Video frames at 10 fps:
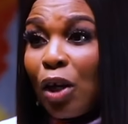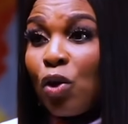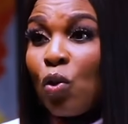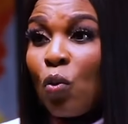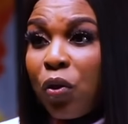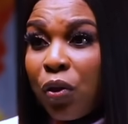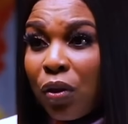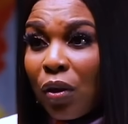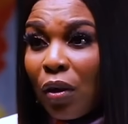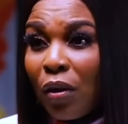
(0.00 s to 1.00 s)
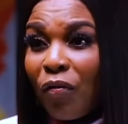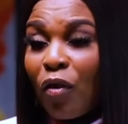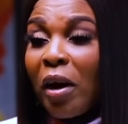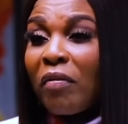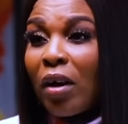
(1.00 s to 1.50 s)
her youth
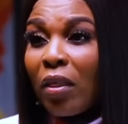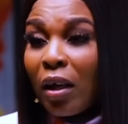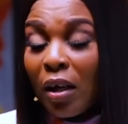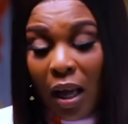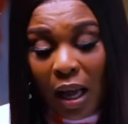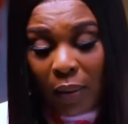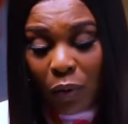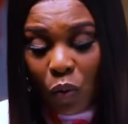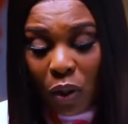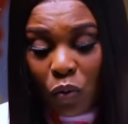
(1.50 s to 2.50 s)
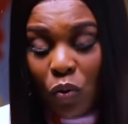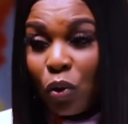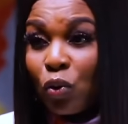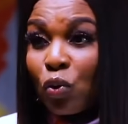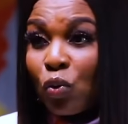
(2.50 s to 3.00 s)
for my father. I'm the one who
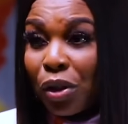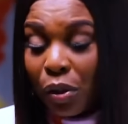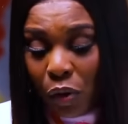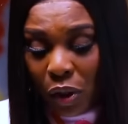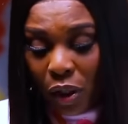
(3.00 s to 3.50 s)
will go to school in the